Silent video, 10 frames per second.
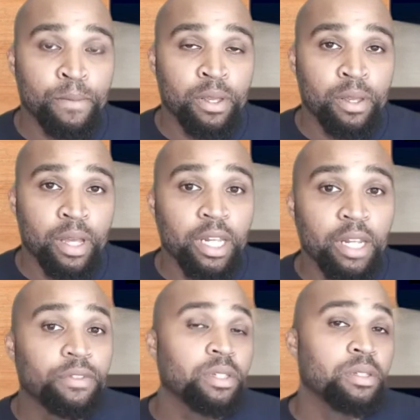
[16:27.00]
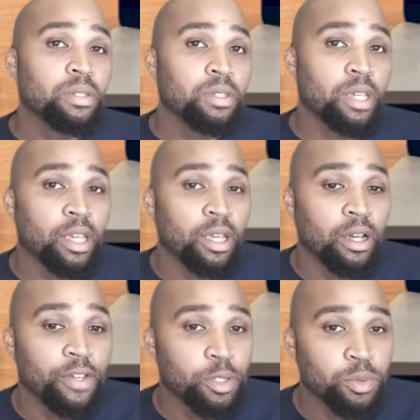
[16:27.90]
Again, if this is
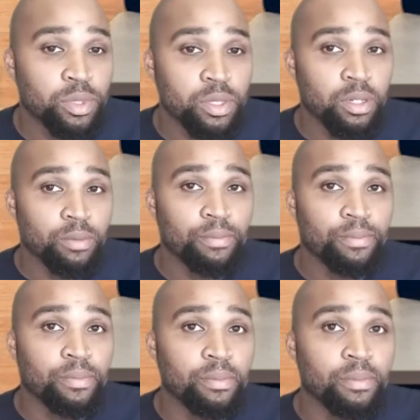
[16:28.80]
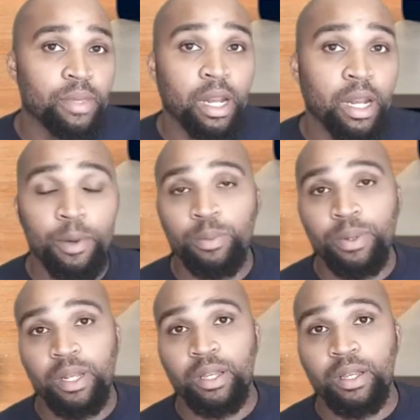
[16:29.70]
of interest to you, and I hope
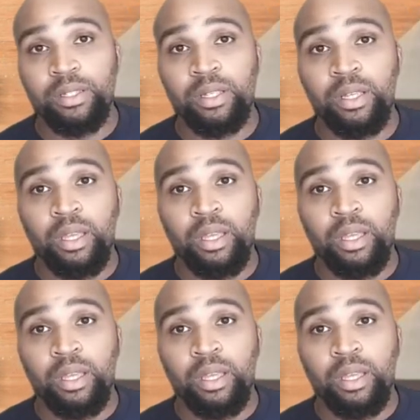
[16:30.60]
it is,